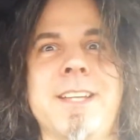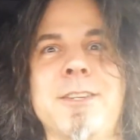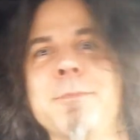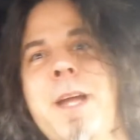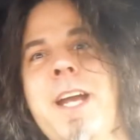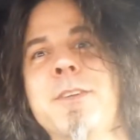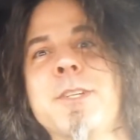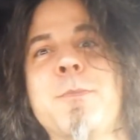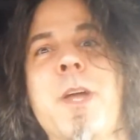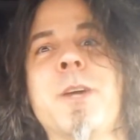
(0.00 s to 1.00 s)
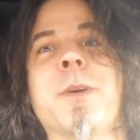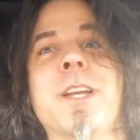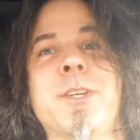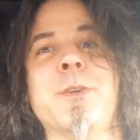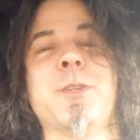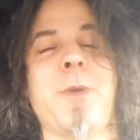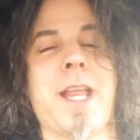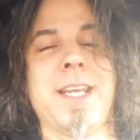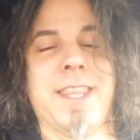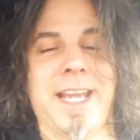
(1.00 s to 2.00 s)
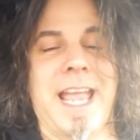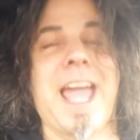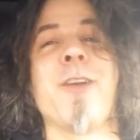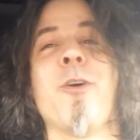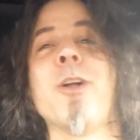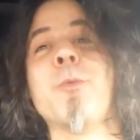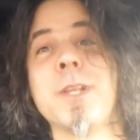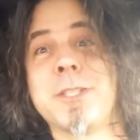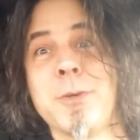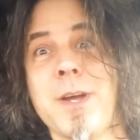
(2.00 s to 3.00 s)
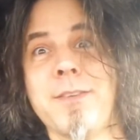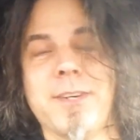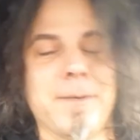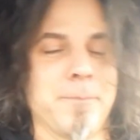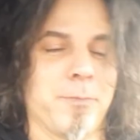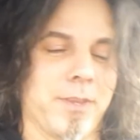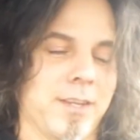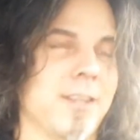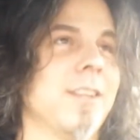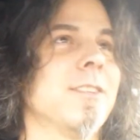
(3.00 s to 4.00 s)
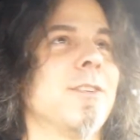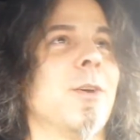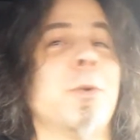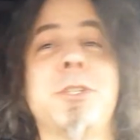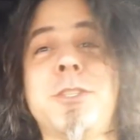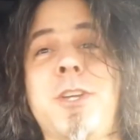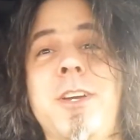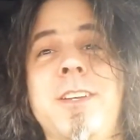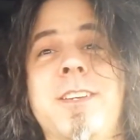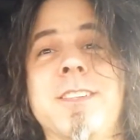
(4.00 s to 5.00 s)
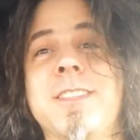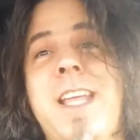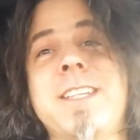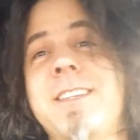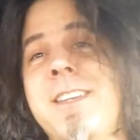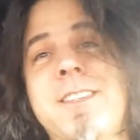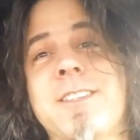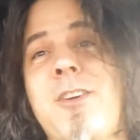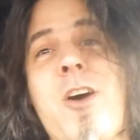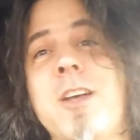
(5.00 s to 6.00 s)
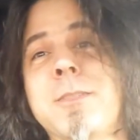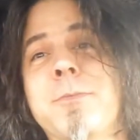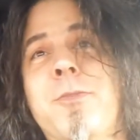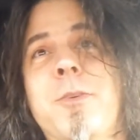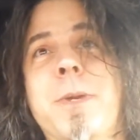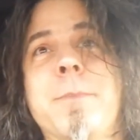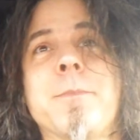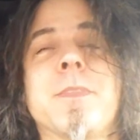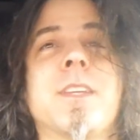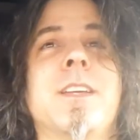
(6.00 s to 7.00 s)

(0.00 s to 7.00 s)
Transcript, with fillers: I guess my hair looks better when I don't do anything at all whatsoever. So, which is good because laziness is awesome for me.